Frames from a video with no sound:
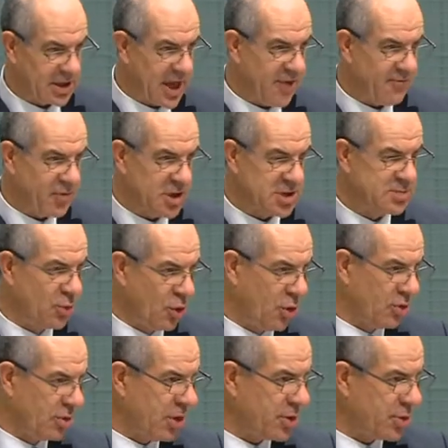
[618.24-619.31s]
the government is
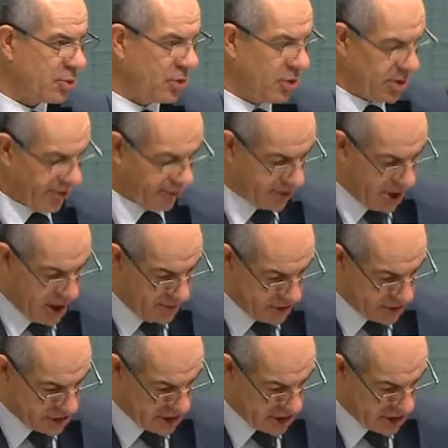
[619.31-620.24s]
more in the thrall of climate